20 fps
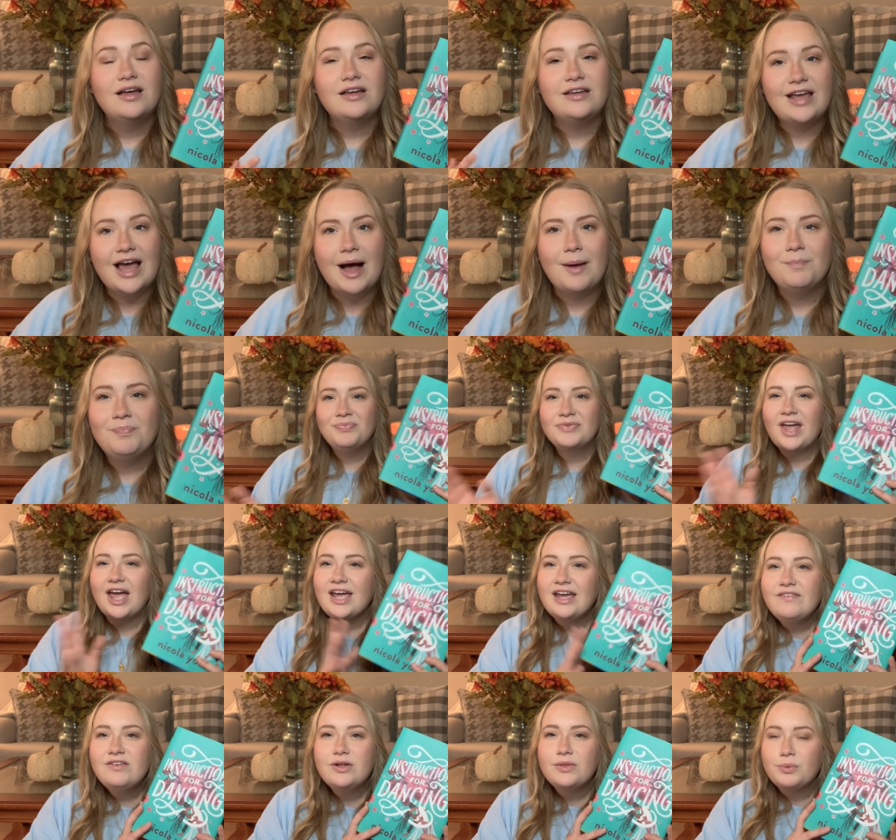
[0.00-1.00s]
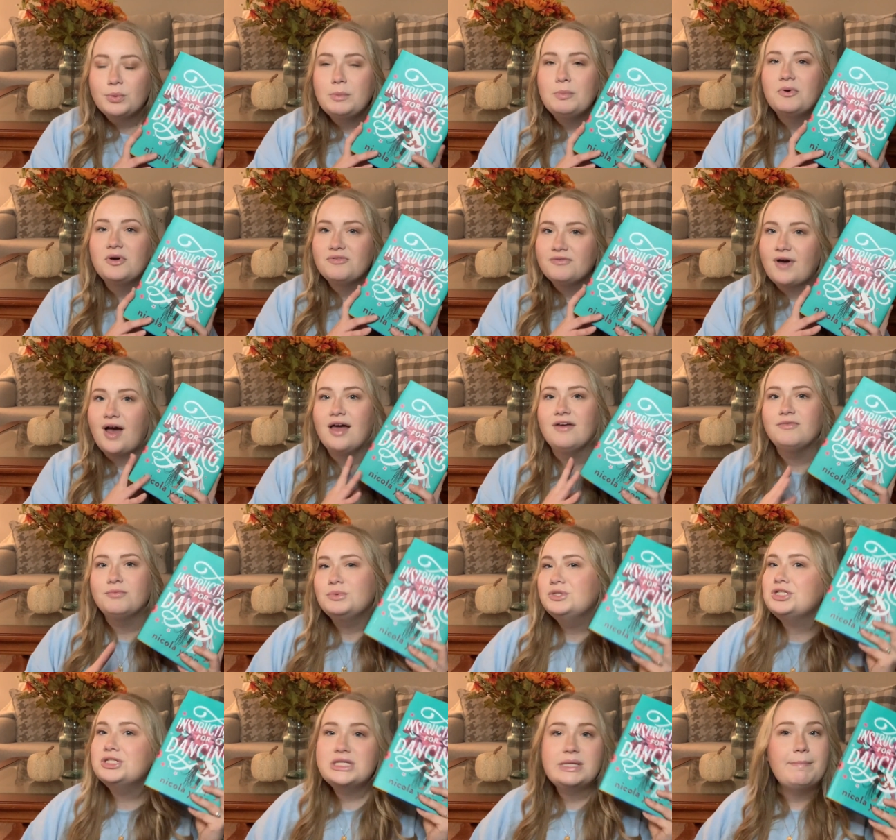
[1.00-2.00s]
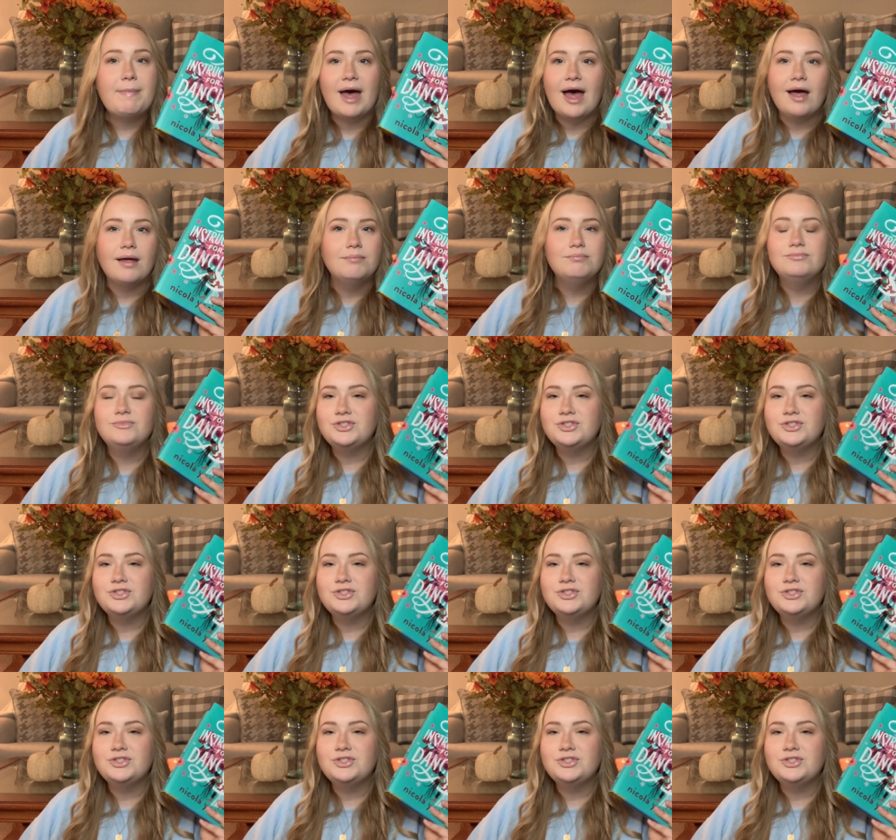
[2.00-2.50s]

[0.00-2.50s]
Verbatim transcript: yeah, I gave it a 3.5, which isn't bad,